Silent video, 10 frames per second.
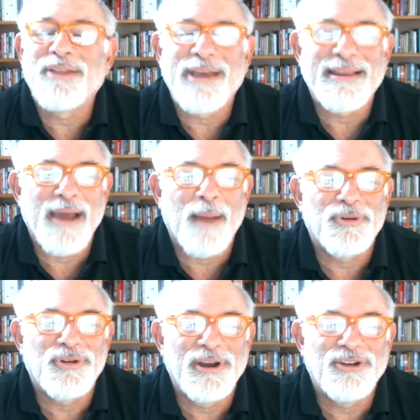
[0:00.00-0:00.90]
to take the
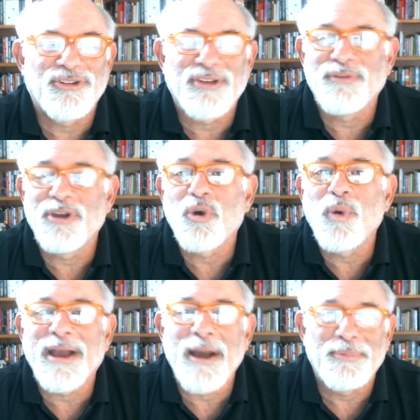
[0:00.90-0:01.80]
opportunity to just give you a
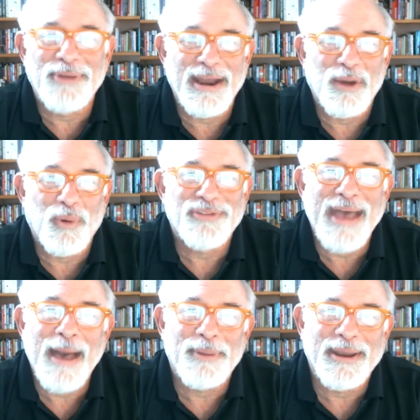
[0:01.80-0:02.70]
quick update on what's
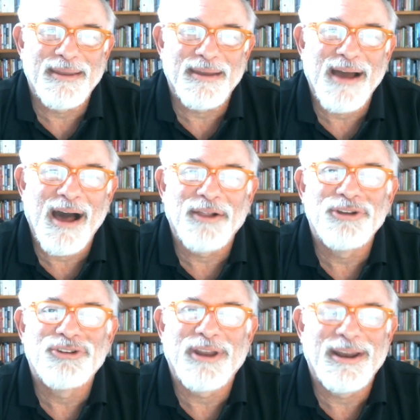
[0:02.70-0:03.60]
happening in the
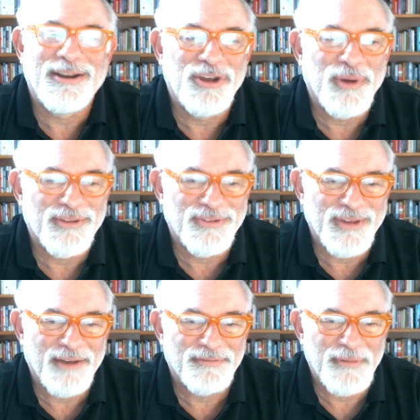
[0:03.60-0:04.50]
college and at USF.